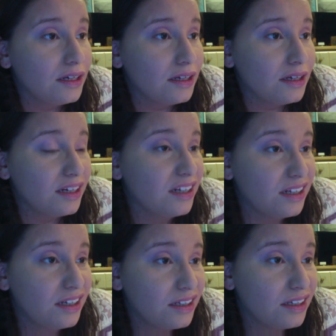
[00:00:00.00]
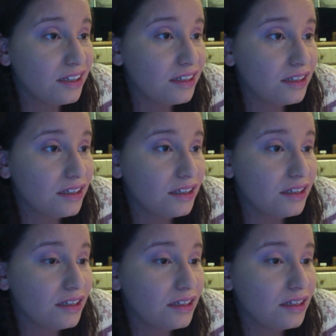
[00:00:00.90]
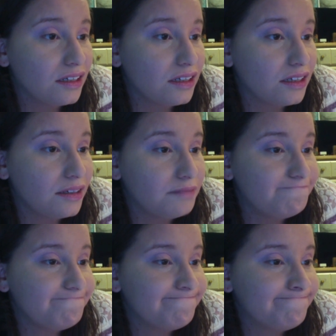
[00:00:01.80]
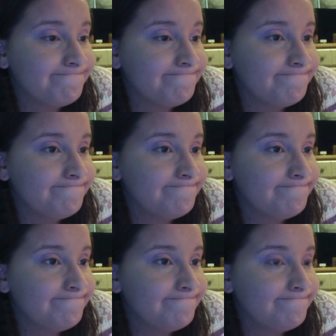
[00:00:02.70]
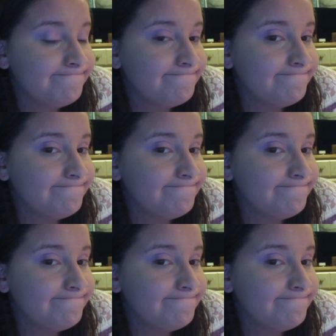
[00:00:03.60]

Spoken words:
(no one is talking)